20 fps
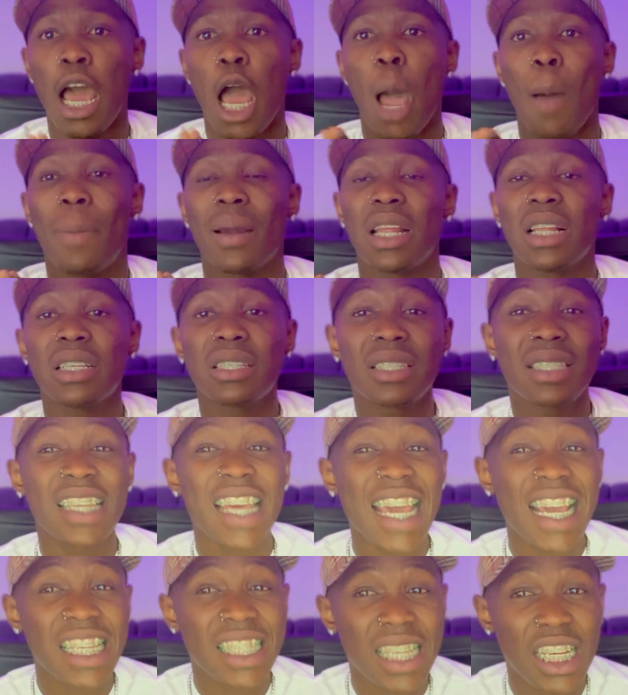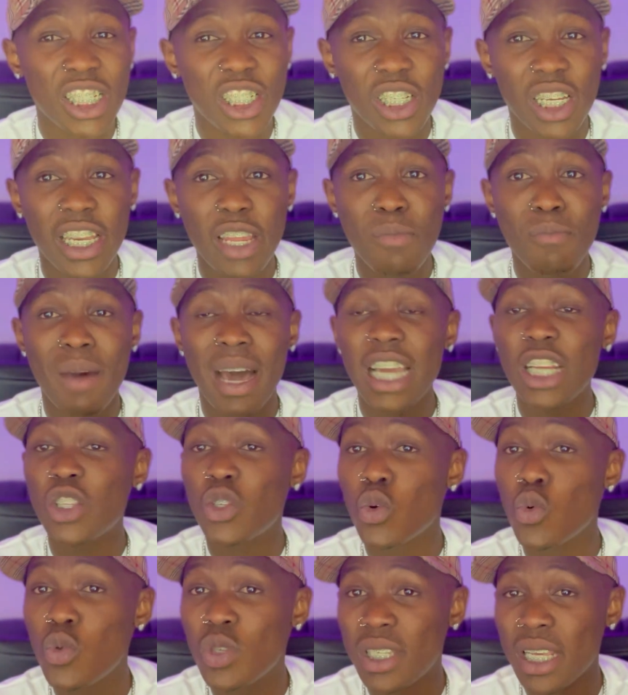but it is essentially my
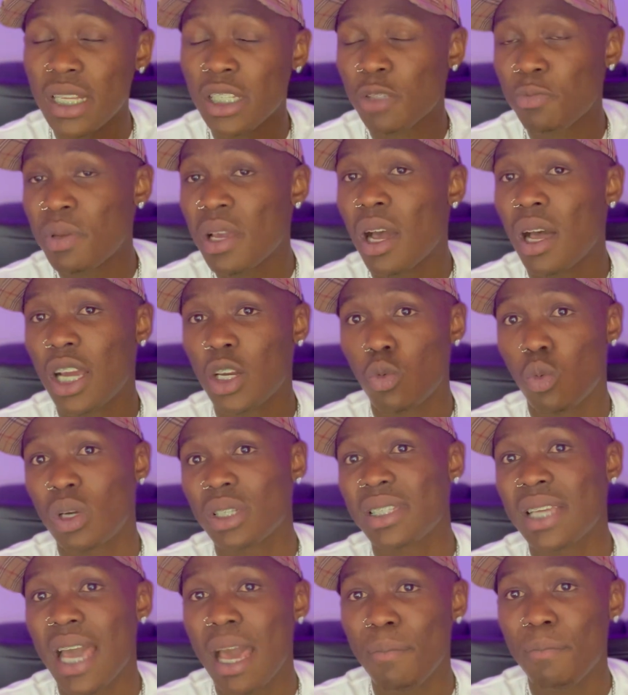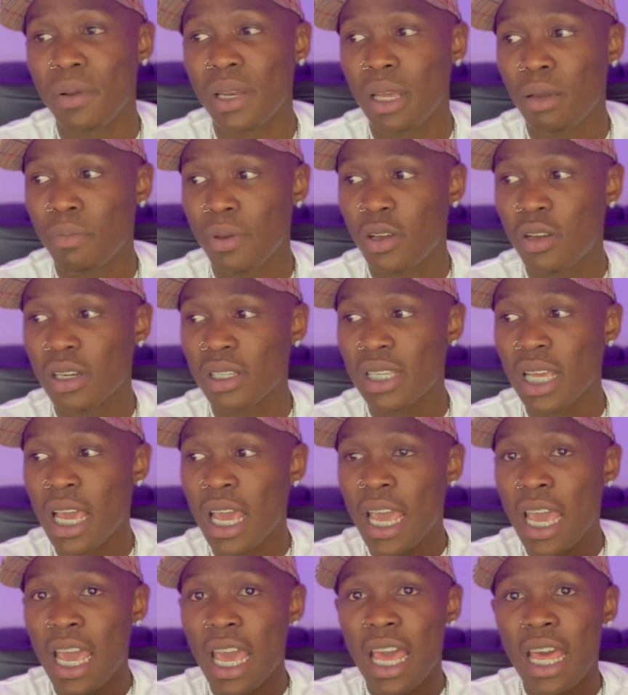2 cents behind what's happening, because
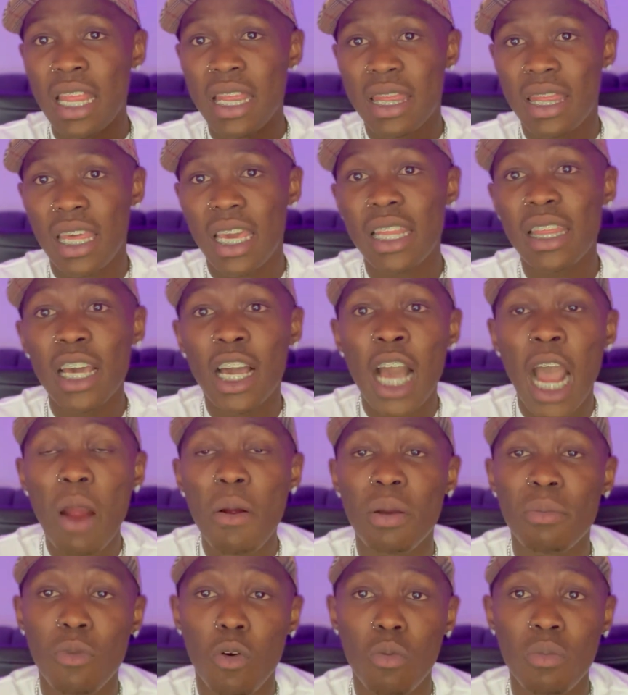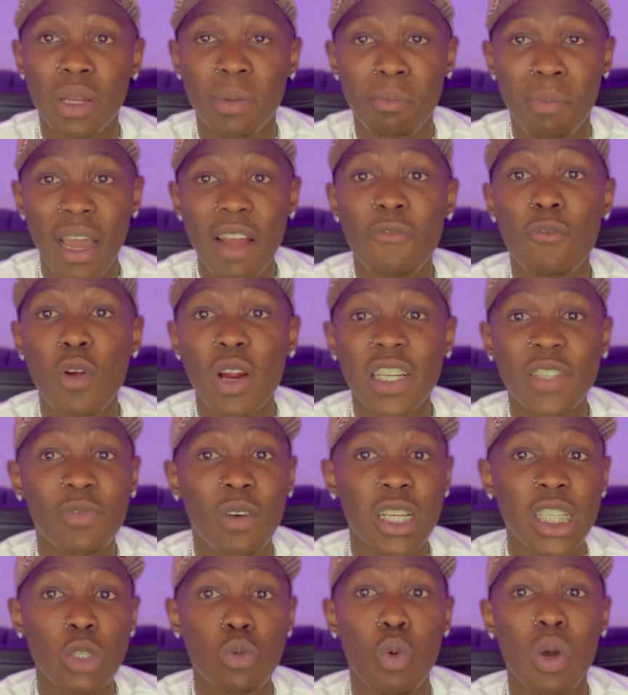at the current moment, my Forex
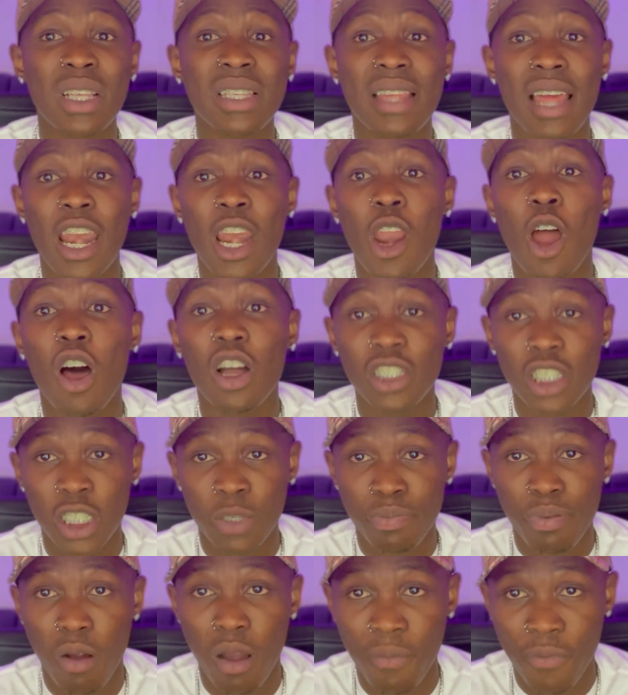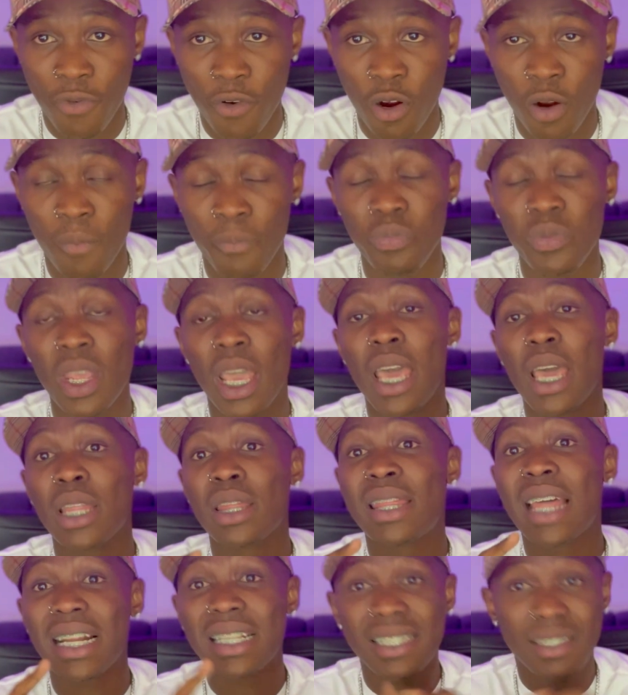funds was the largest prop firm
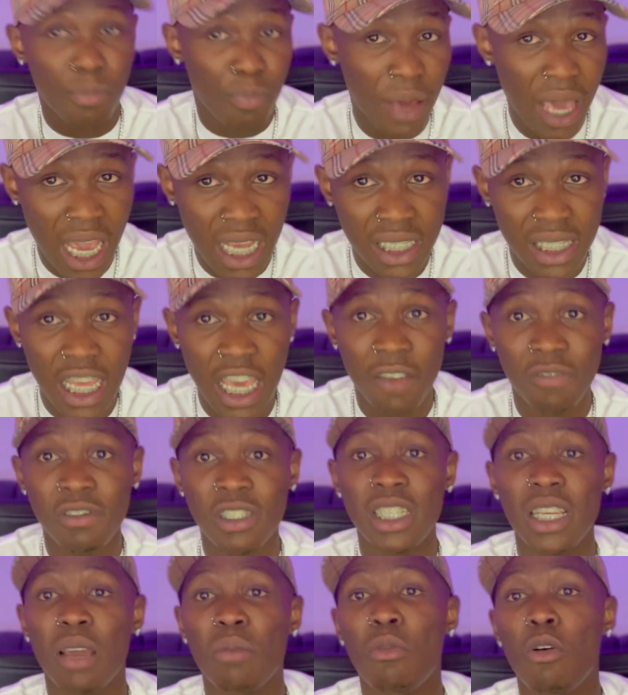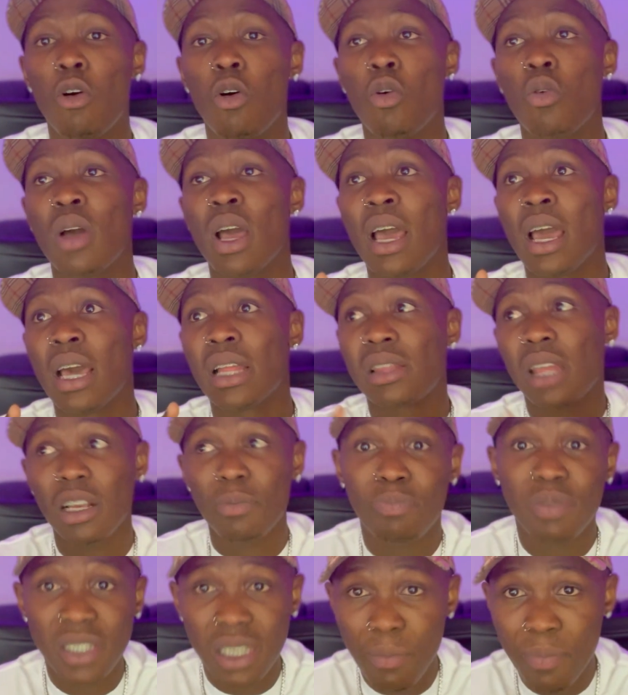that surpassed FTMO,
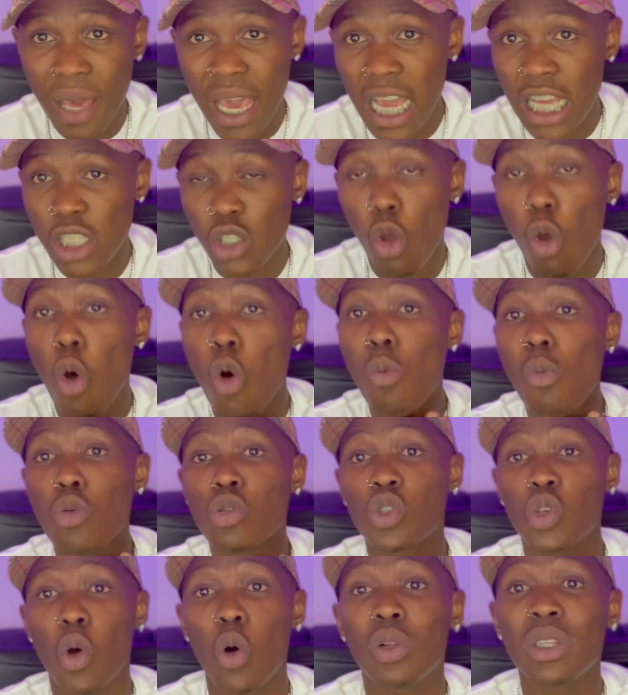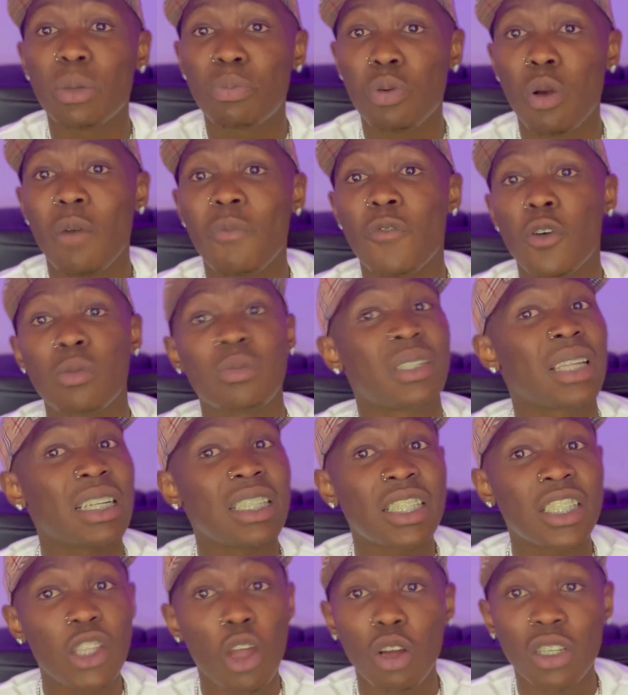that surpassed almost all the prop firms that
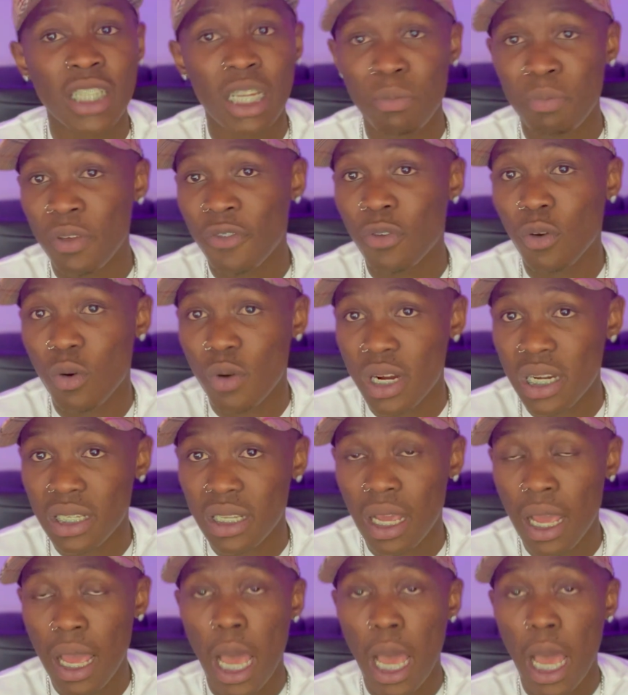started before it.